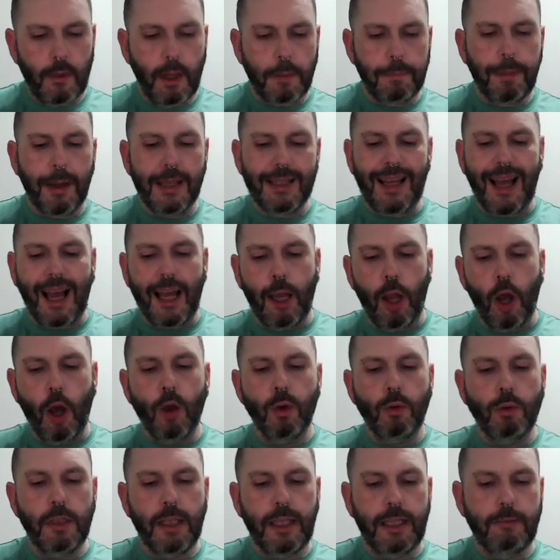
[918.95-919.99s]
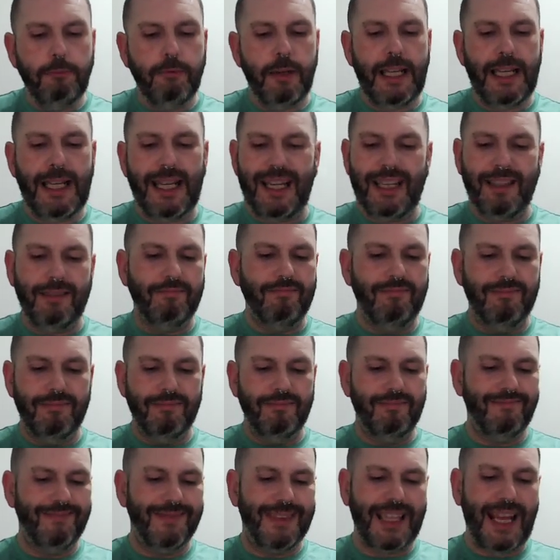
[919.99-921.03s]
but I only really
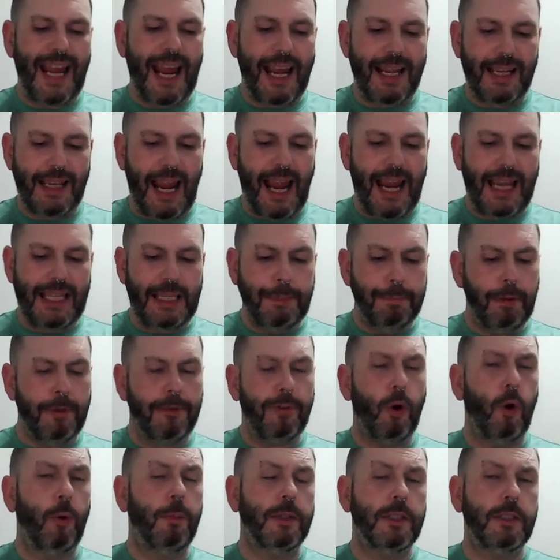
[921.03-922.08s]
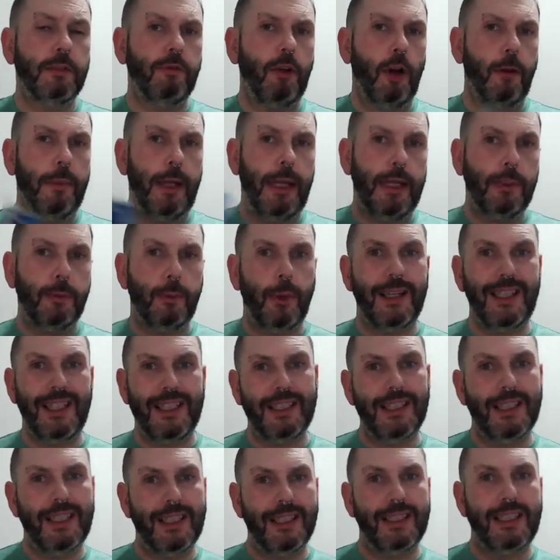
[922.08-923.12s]
get any performance from it when
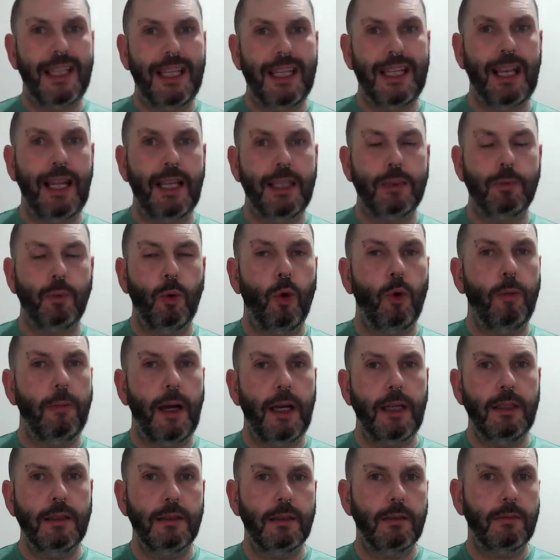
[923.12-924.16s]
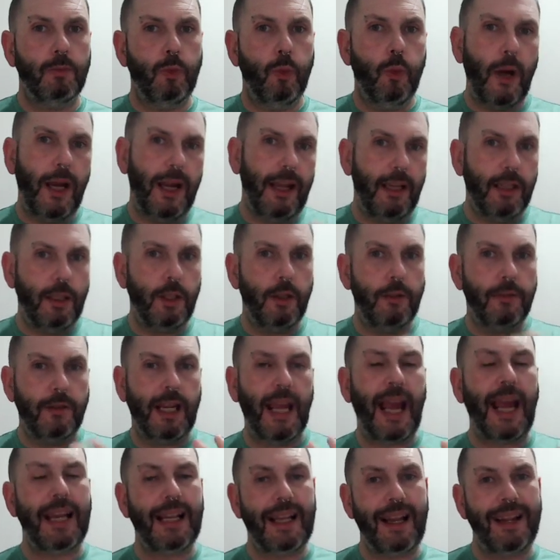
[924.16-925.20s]
it's in a tea light warmer, where you
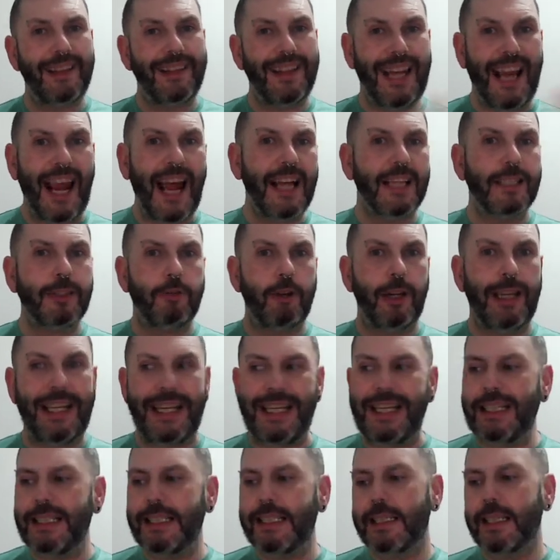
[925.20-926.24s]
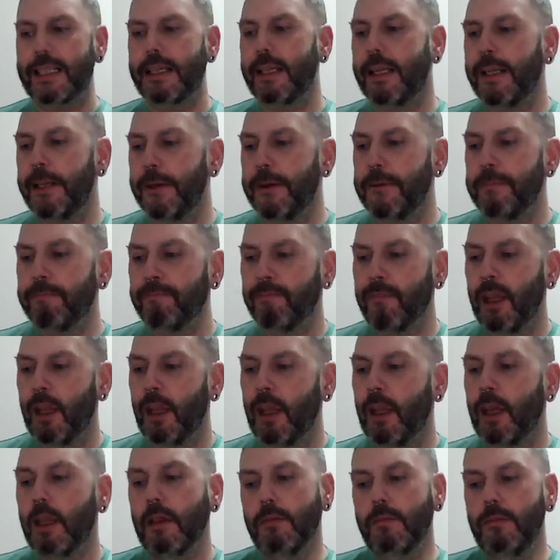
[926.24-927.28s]
get like the extra heat.
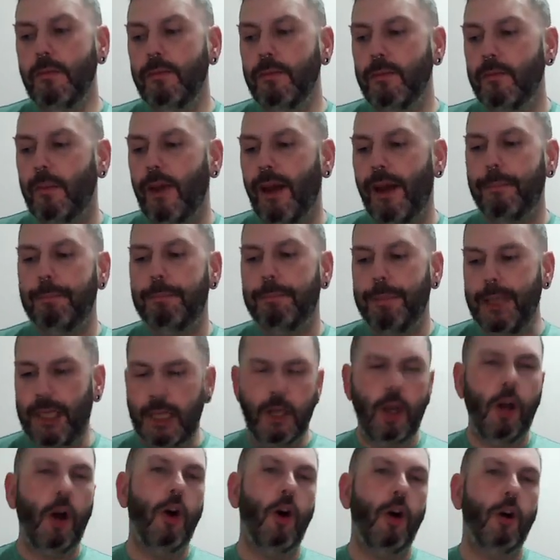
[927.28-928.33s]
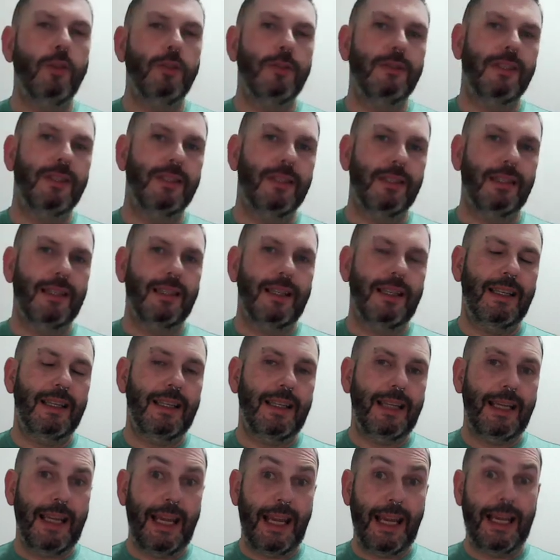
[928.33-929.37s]
And because
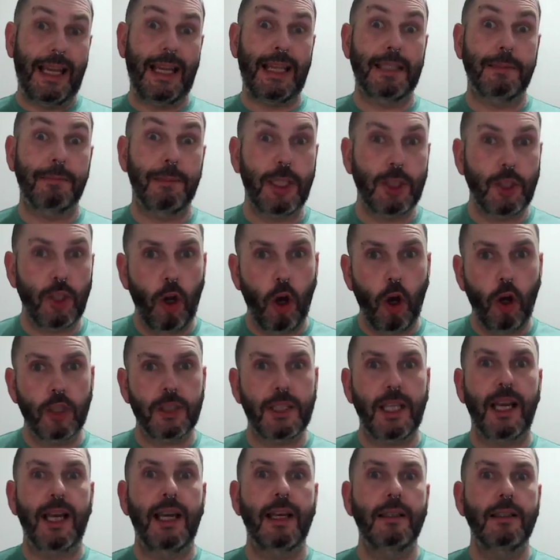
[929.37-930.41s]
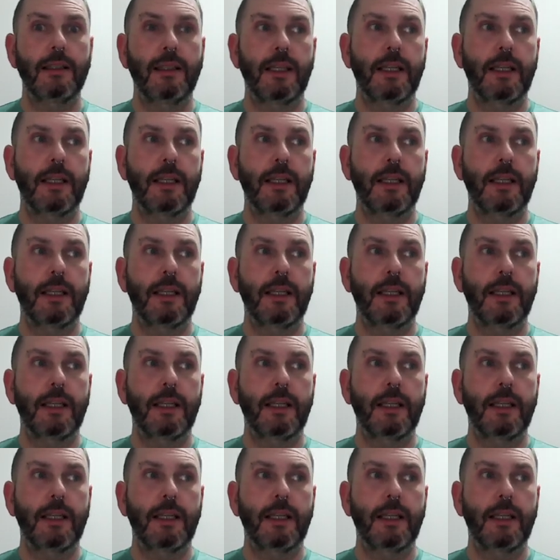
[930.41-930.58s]
it is much hotter,